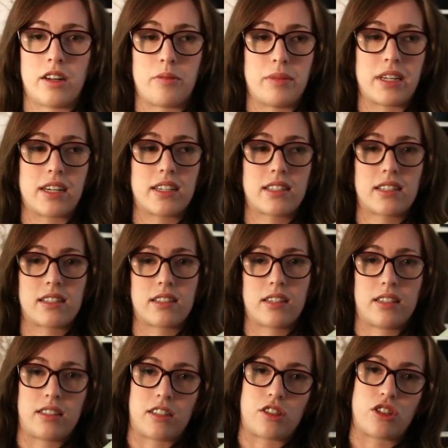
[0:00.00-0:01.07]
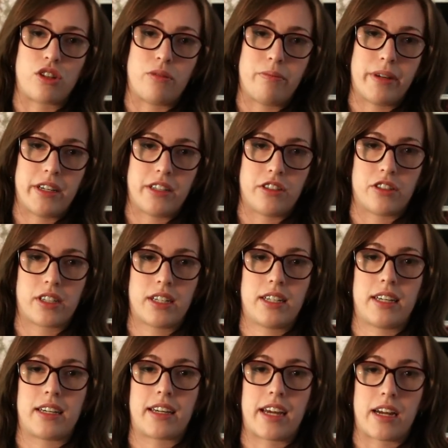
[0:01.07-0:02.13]
Now, because this lens is so big, you're going to
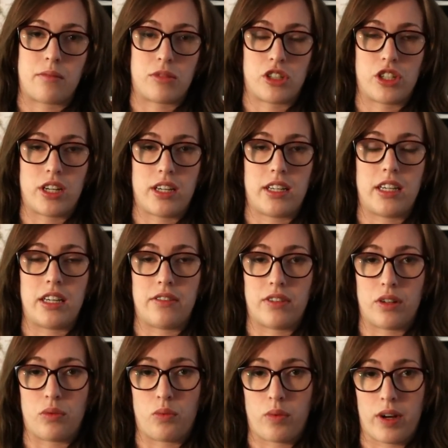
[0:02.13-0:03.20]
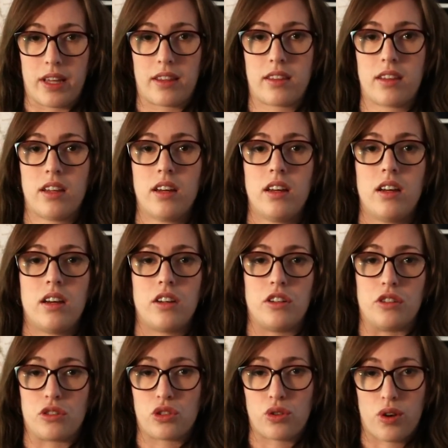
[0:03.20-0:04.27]
get camera shake even with
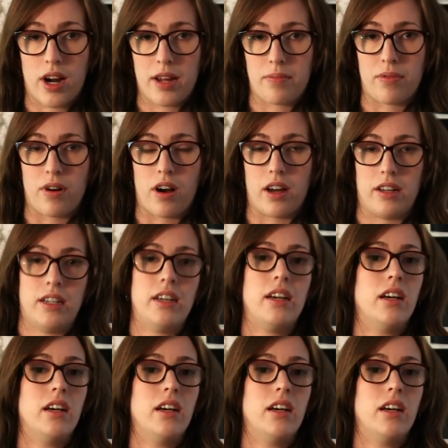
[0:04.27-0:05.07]
your tripod.